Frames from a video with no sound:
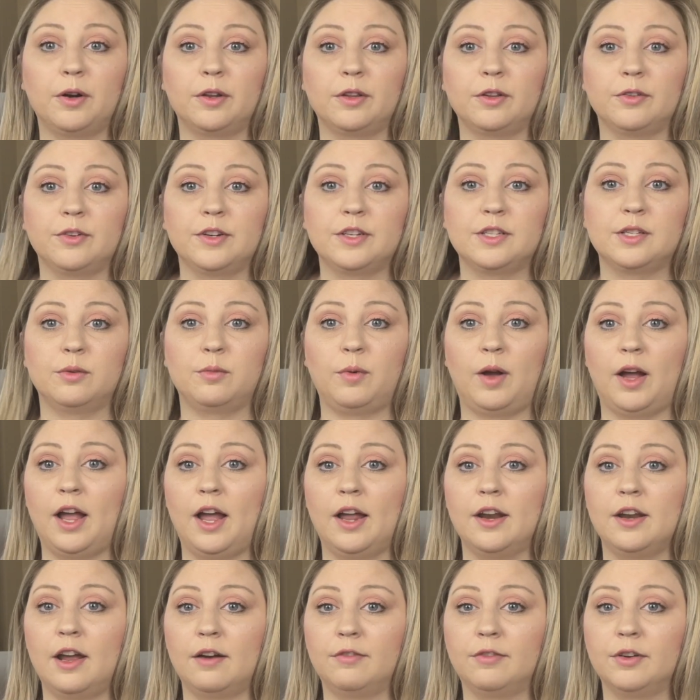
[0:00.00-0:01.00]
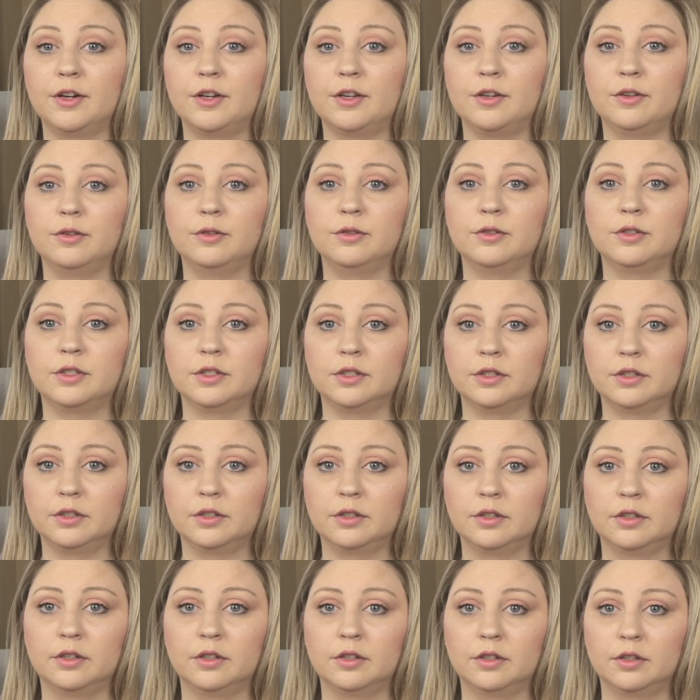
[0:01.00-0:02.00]
of the reason why I never use,
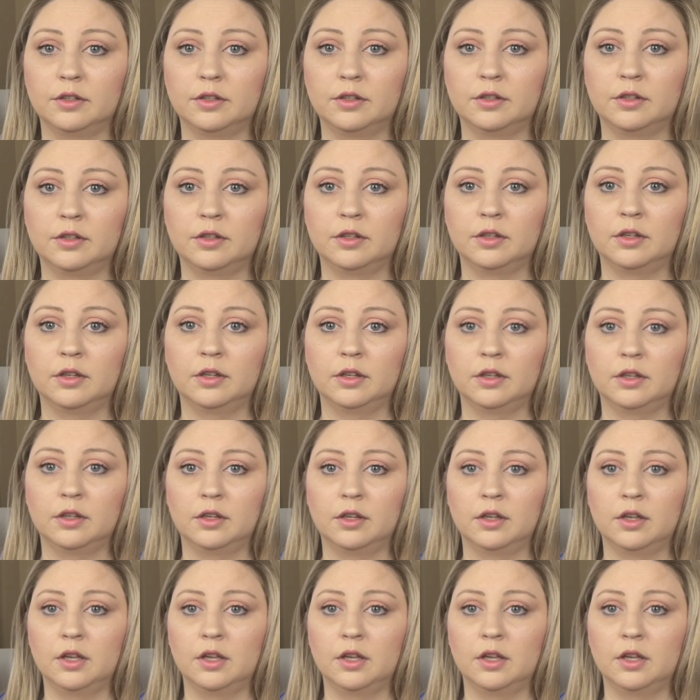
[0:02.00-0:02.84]
oh